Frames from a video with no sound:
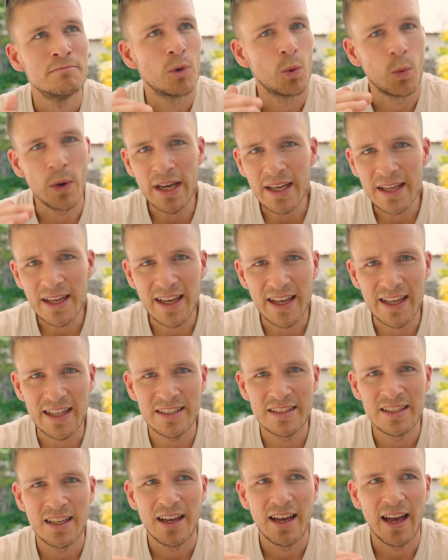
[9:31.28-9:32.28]
went
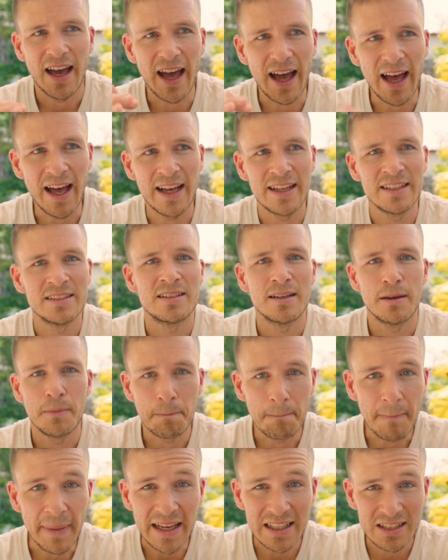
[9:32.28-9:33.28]
ahead and
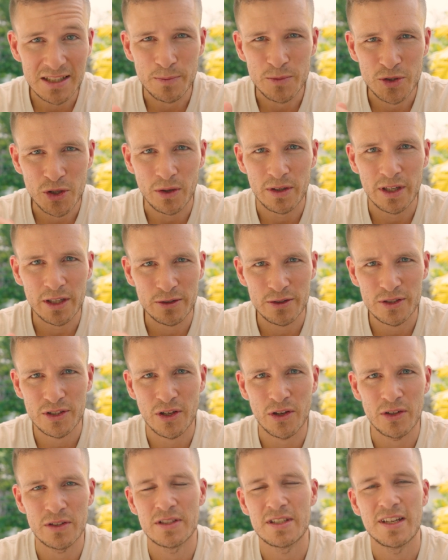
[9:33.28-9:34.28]
made some chocolate
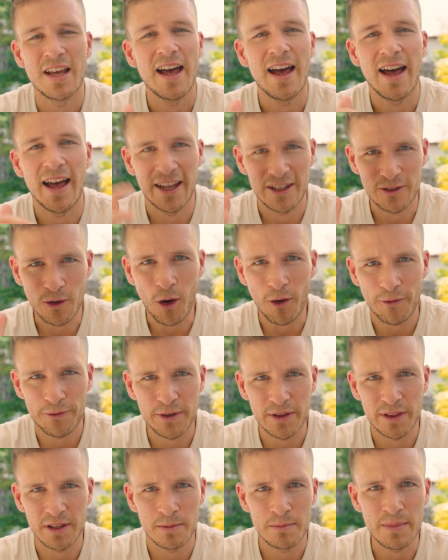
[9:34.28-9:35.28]
croissants and
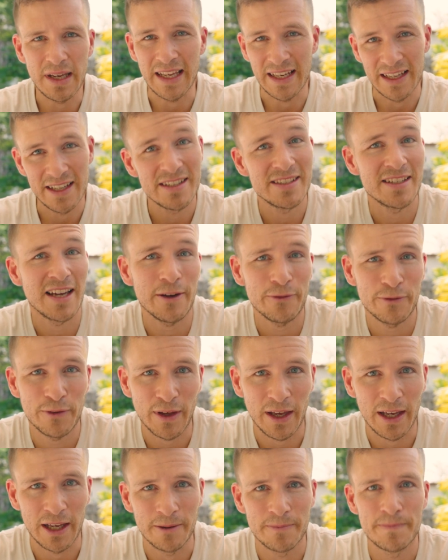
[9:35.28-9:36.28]
offered them in his
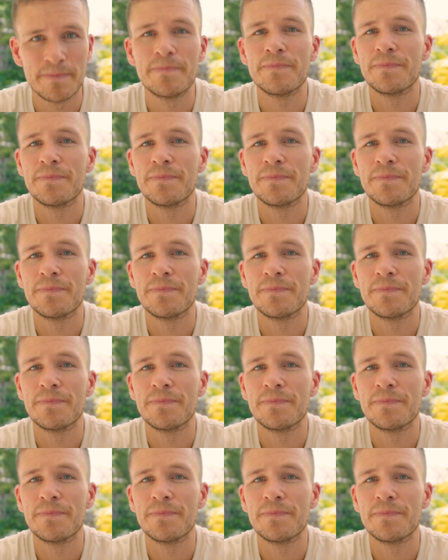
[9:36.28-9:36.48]
cafe.